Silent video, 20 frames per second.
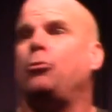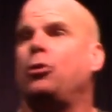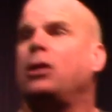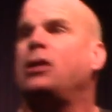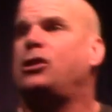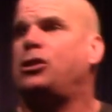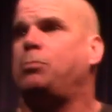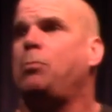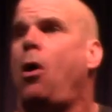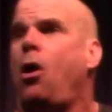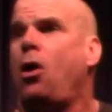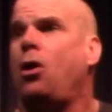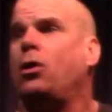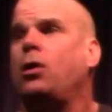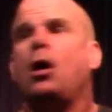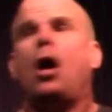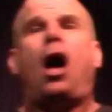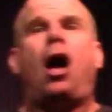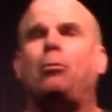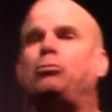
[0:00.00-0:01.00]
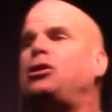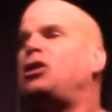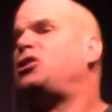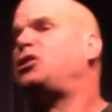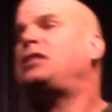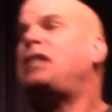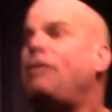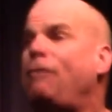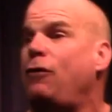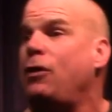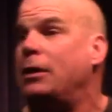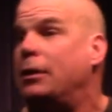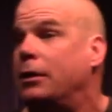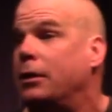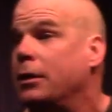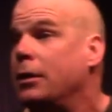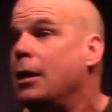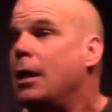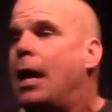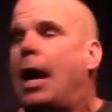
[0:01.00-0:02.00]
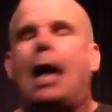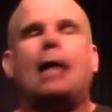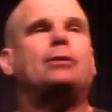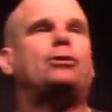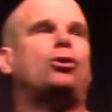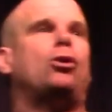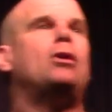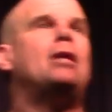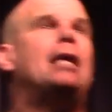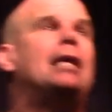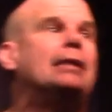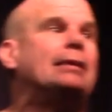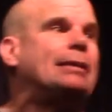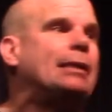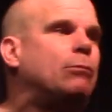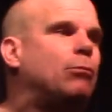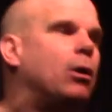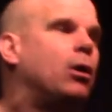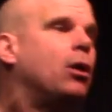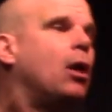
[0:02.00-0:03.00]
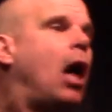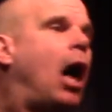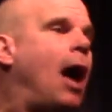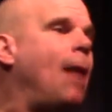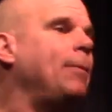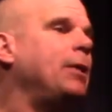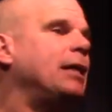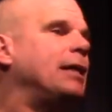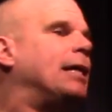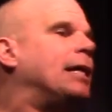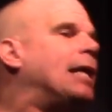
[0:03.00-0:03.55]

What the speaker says: I'm really smart. I'm just different. And so then I said, well, I'm going